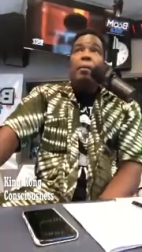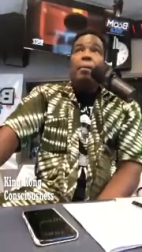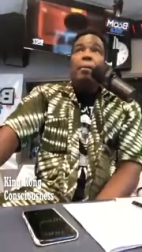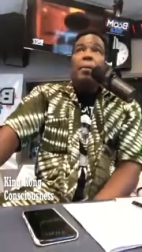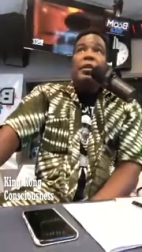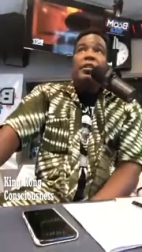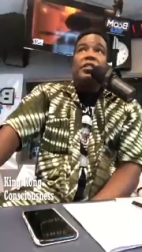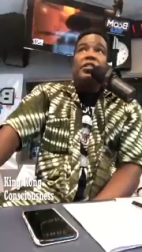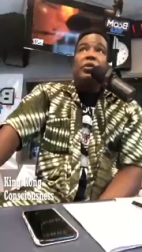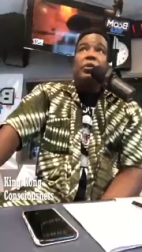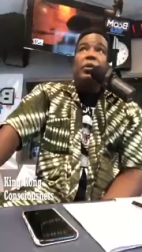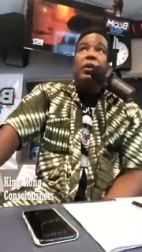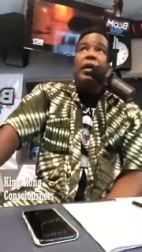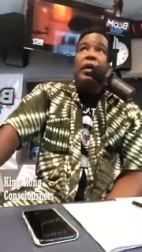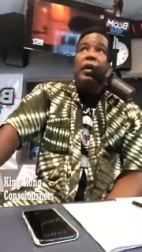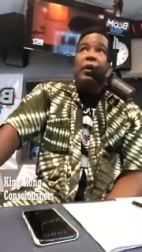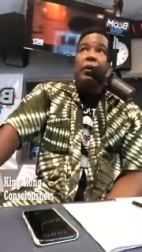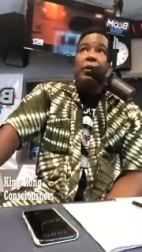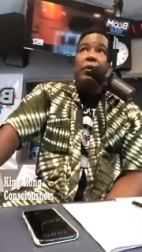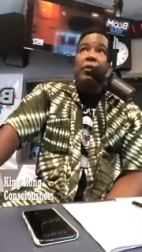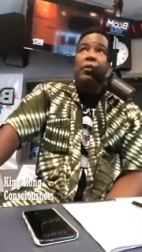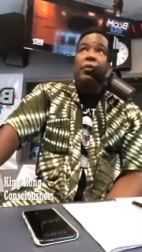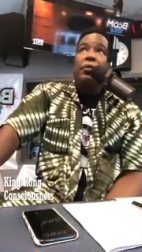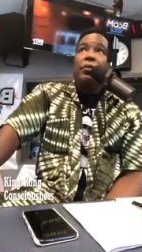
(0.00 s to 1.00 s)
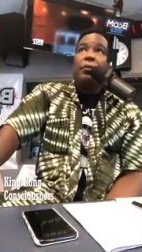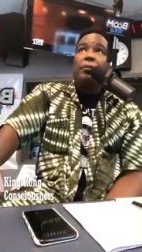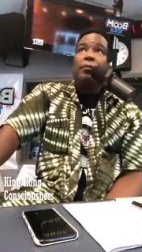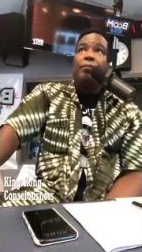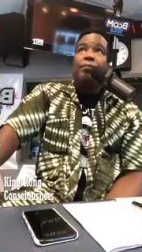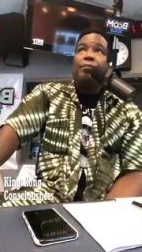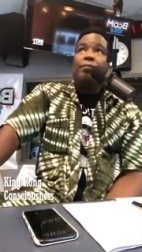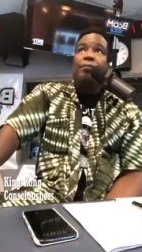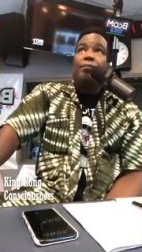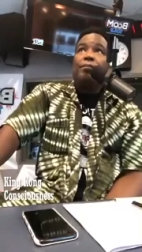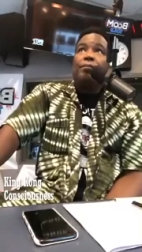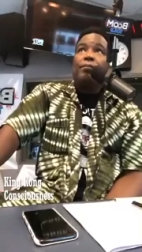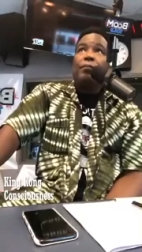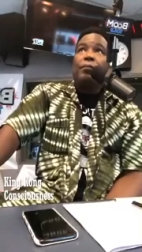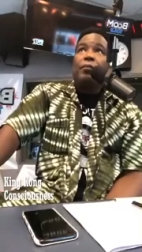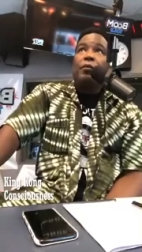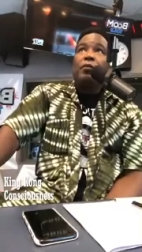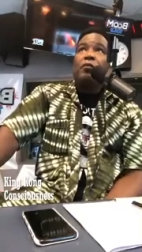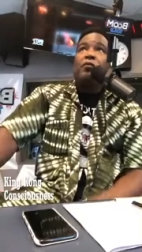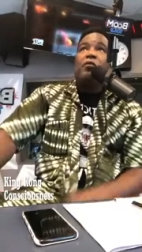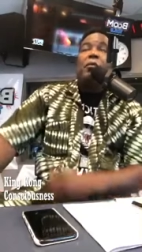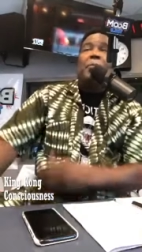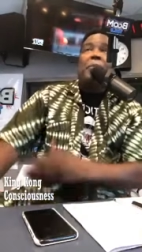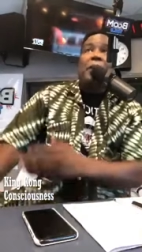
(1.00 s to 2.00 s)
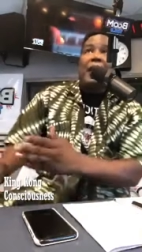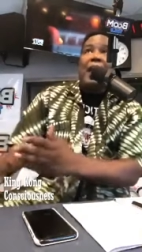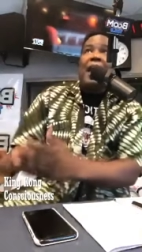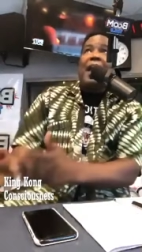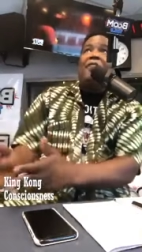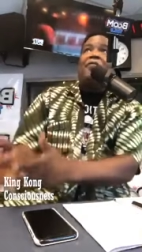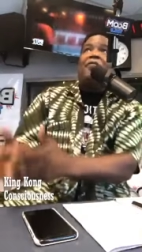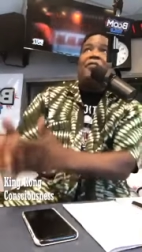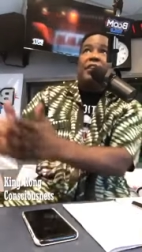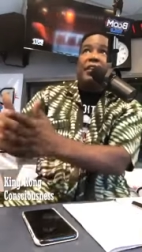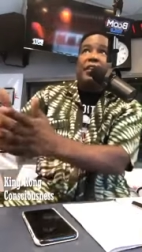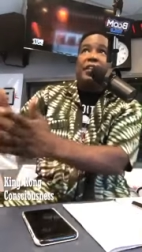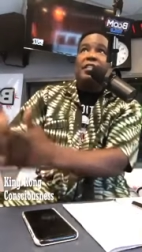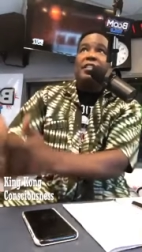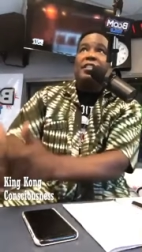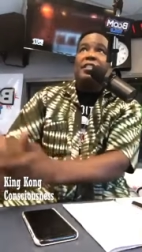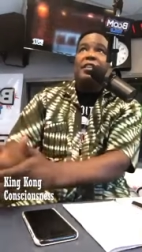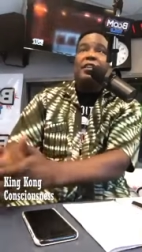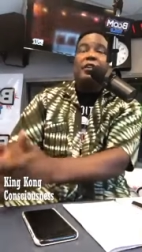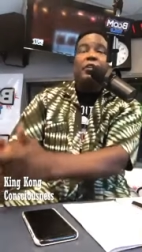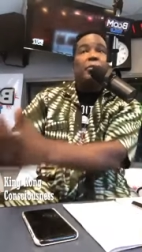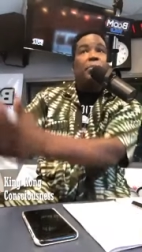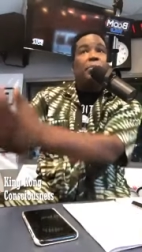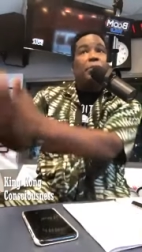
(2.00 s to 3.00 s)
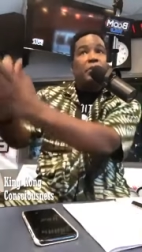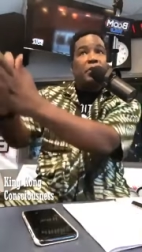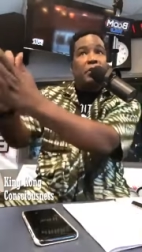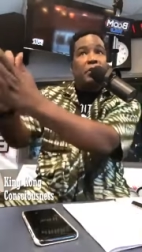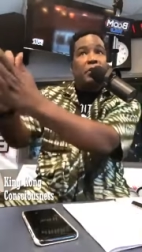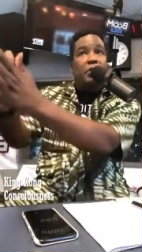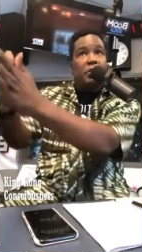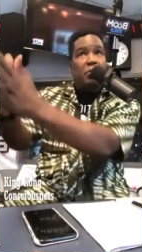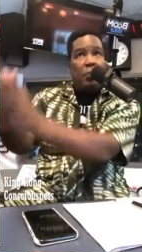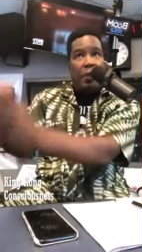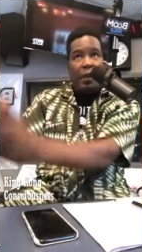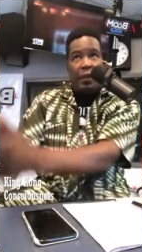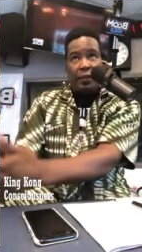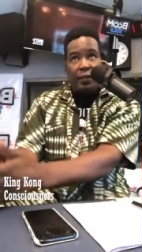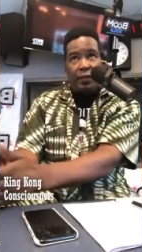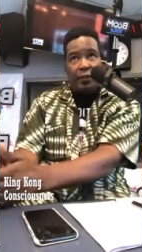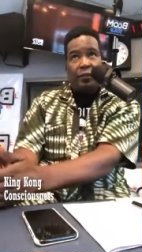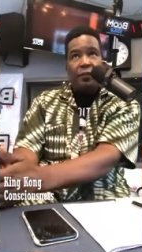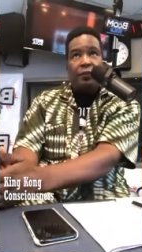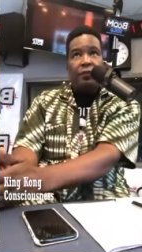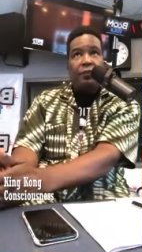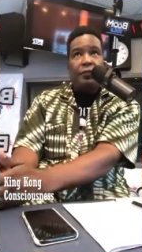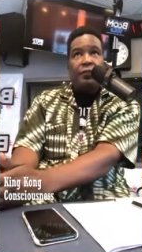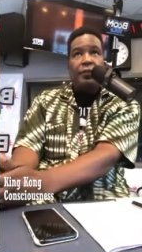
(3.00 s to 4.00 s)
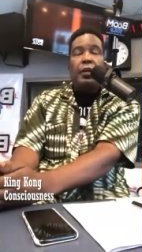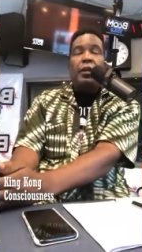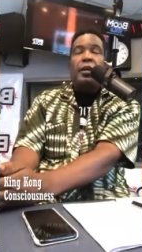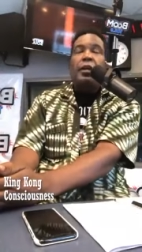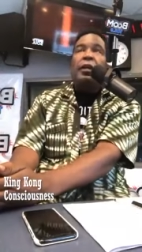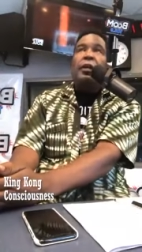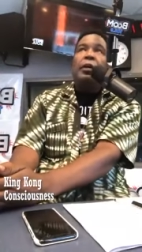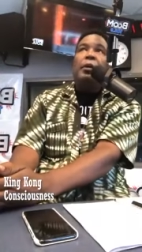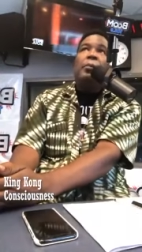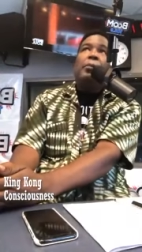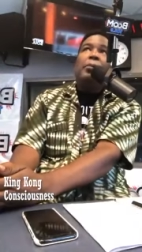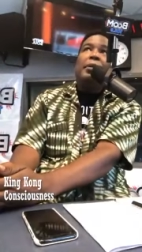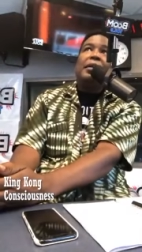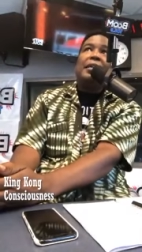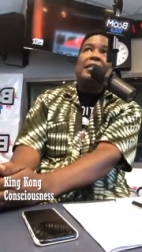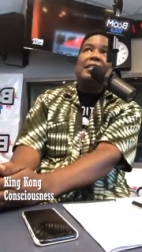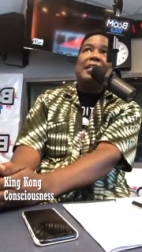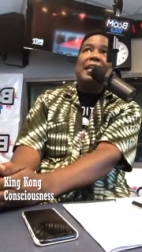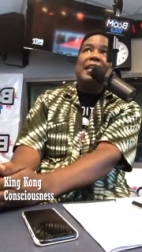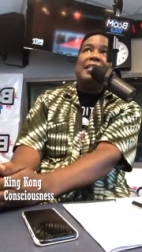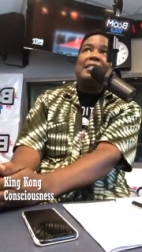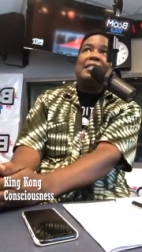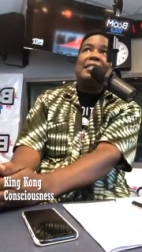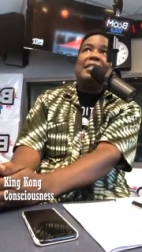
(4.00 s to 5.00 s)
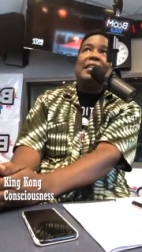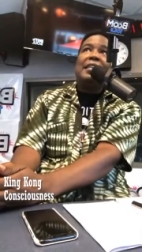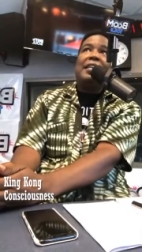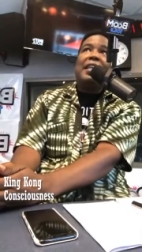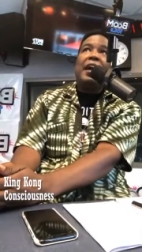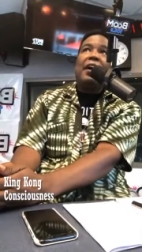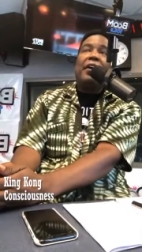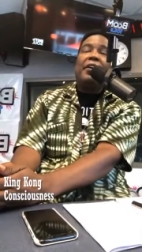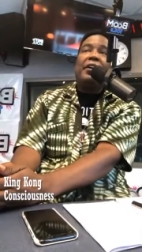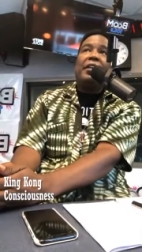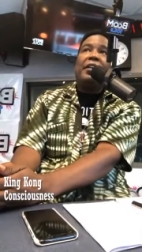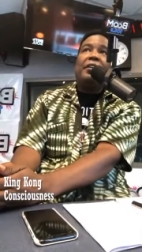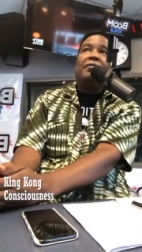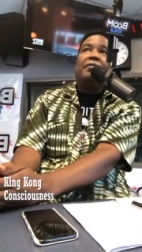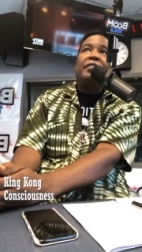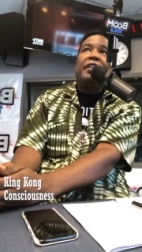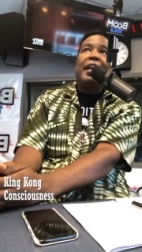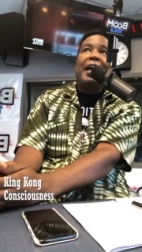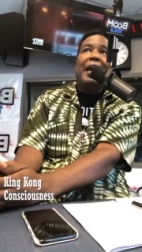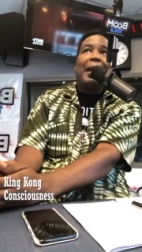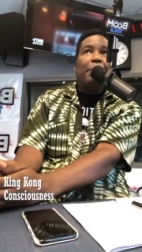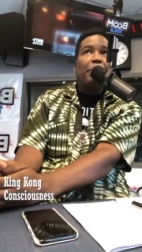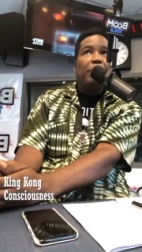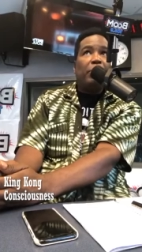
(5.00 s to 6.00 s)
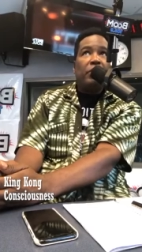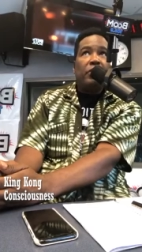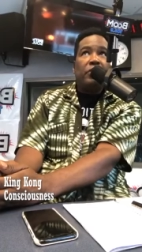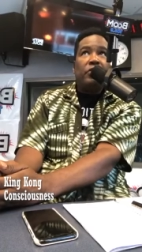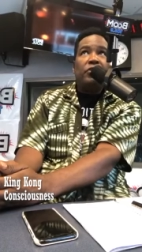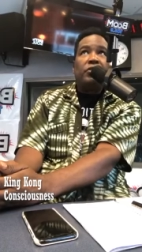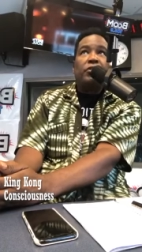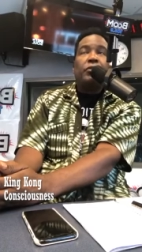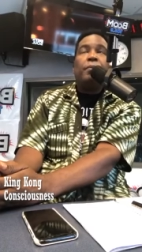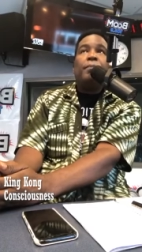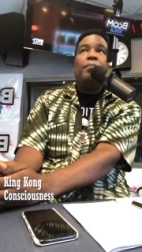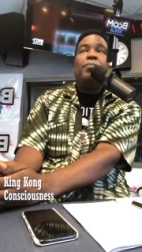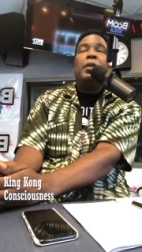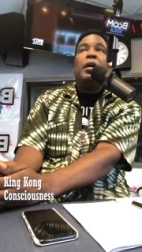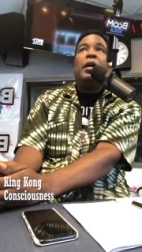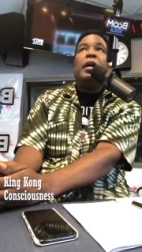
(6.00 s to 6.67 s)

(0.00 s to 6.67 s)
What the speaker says: Mental health, from an African-centered perspective, because that's the narrative that I push,